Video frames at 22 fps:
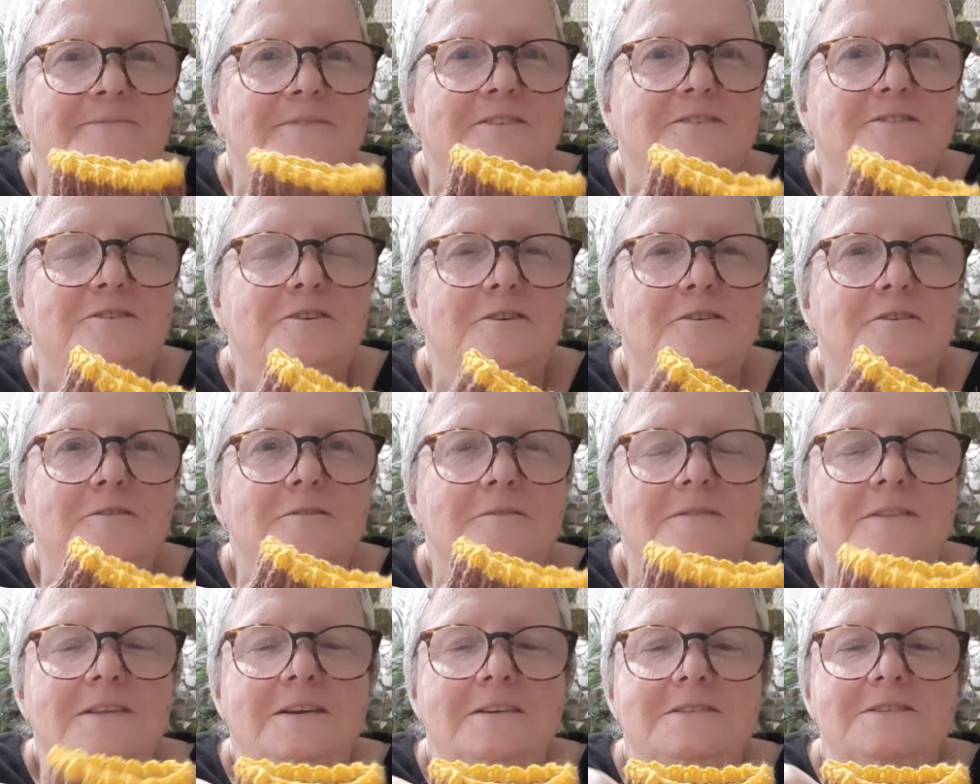So
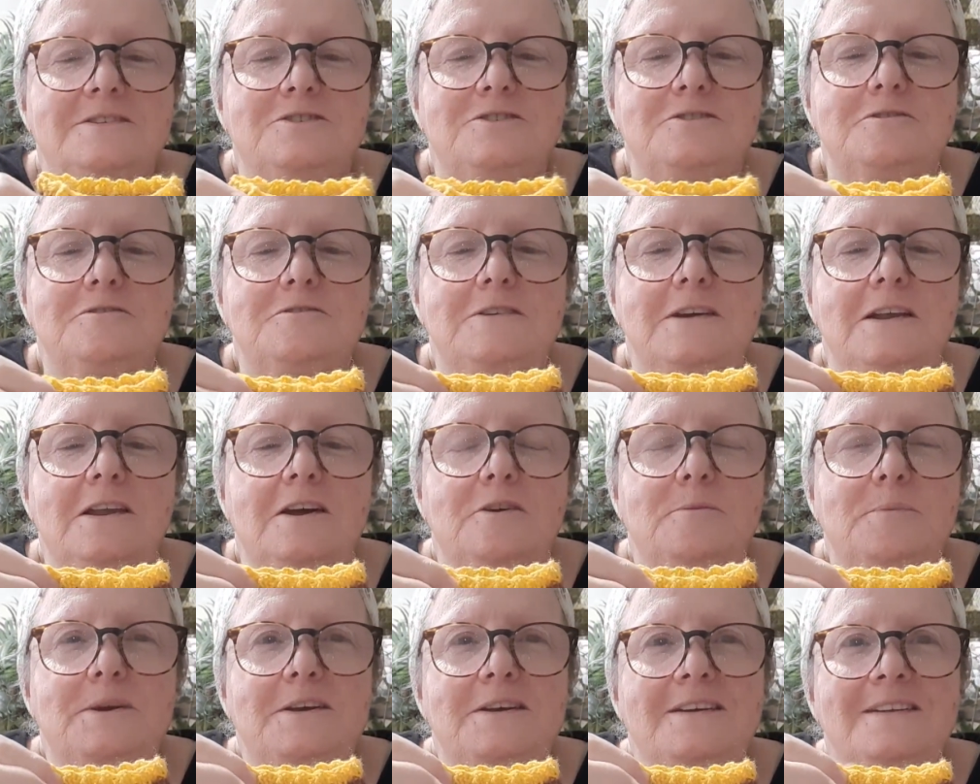there's 2
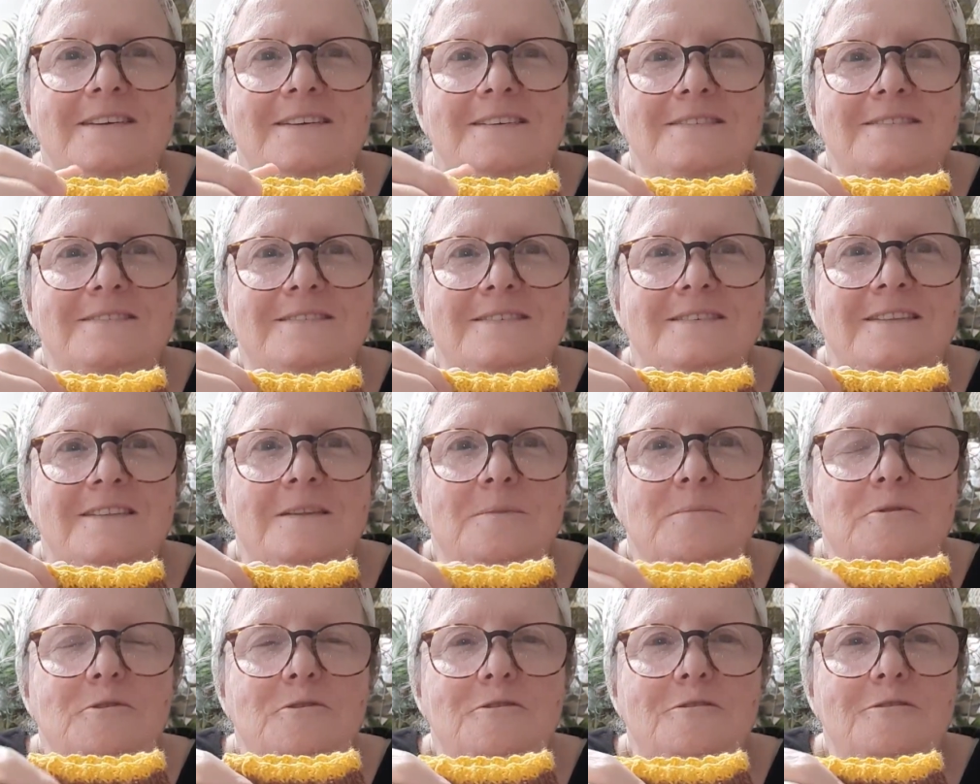yellow beginnings in the
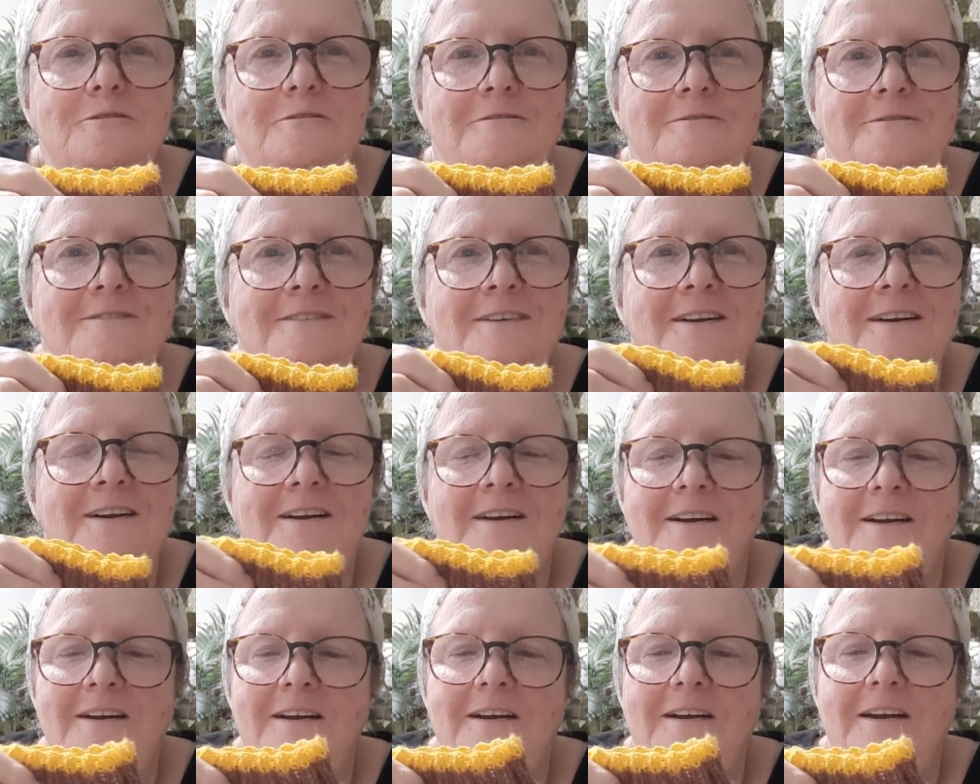ball,
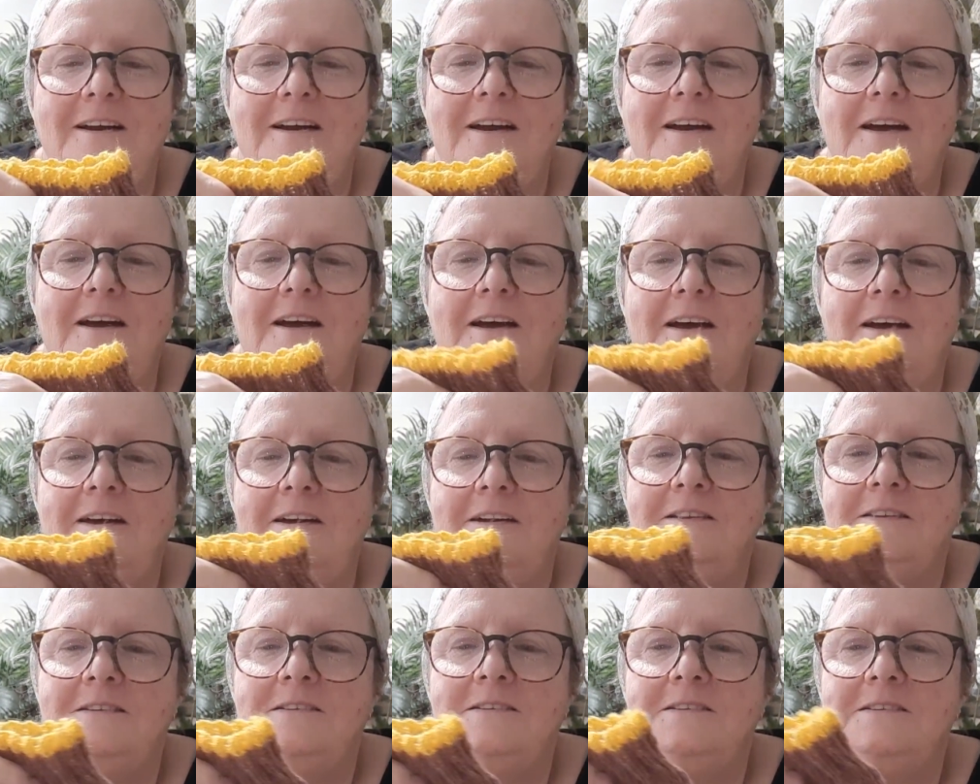
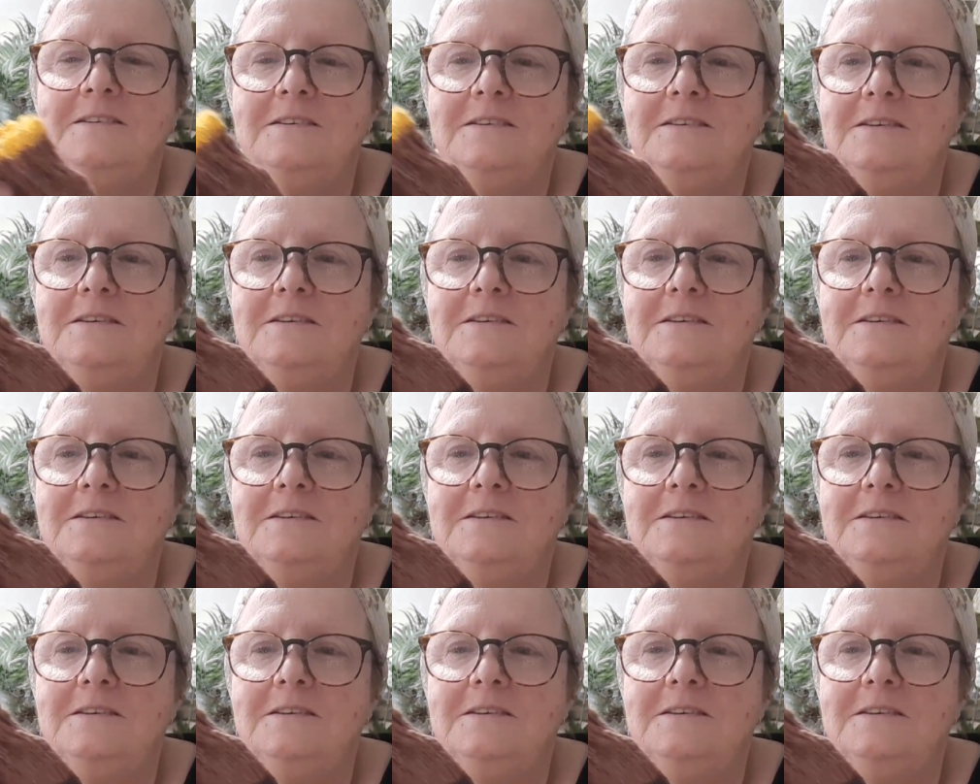and